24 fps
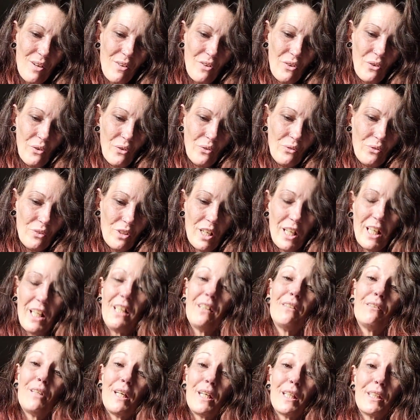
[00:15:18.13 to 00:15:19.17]

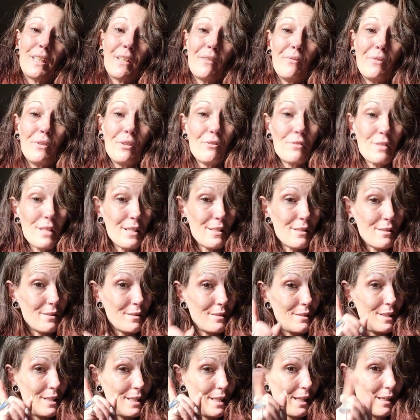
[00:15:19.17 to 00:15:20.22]
Alright, like if you
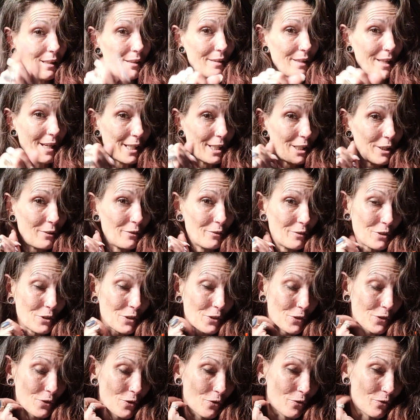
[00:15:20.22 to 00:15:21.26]
resonate, thank you
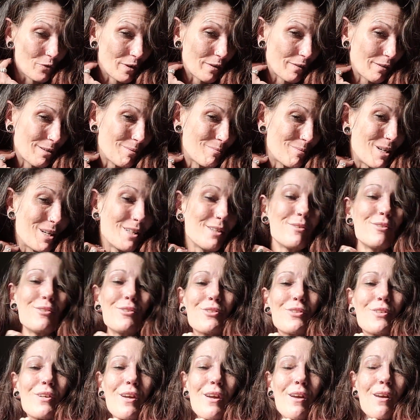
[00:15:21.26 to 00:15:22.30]
so very
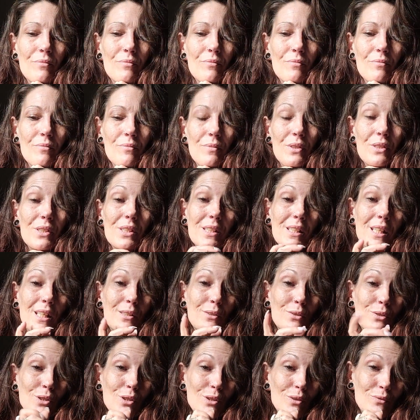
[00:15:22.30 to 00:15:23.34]
much. Stay
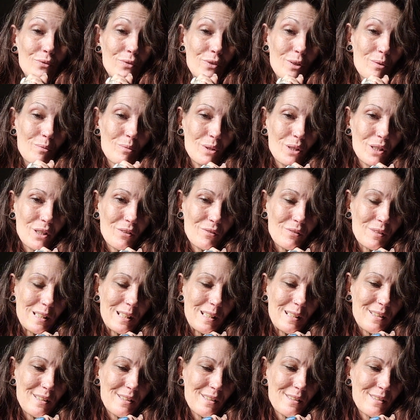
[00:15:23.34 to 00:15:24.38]
tuned for more
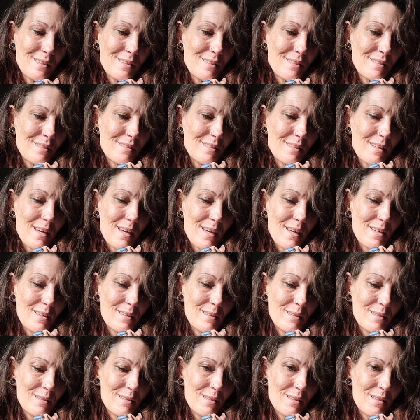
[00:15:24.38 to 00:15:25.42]
readings,
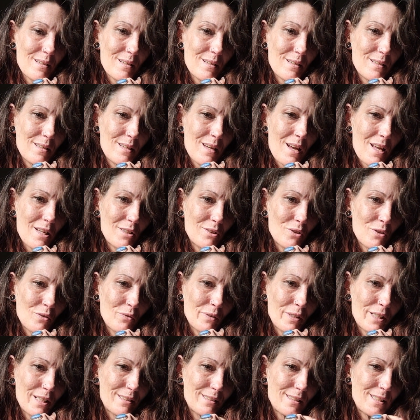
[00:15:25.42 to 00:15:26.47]
and yeah, don't
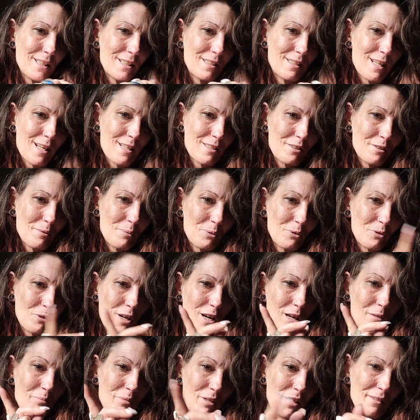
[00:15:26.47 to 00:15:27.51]
forget to hit that
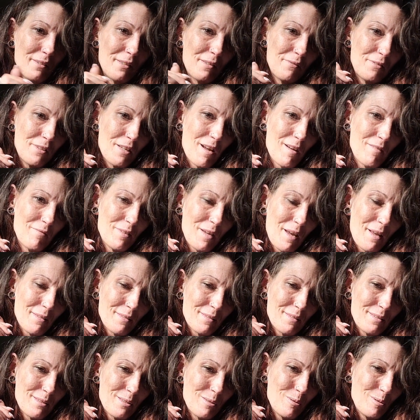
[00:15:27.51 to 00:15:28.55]
subscribe button if you have
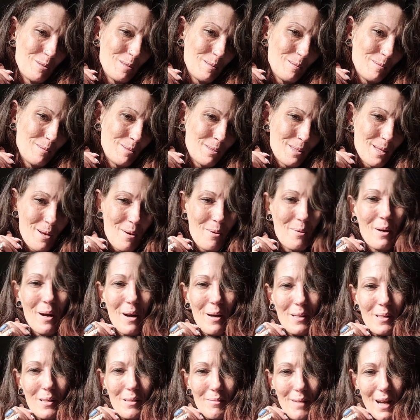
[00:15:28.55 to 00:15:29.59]
yet to do so
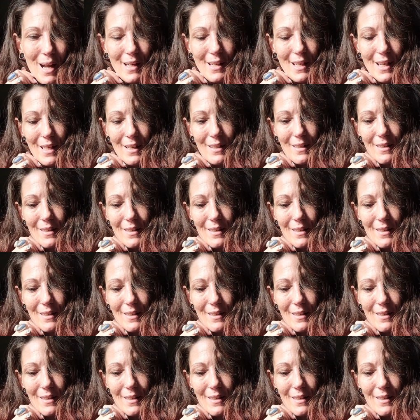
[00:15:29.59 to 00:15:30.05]
already.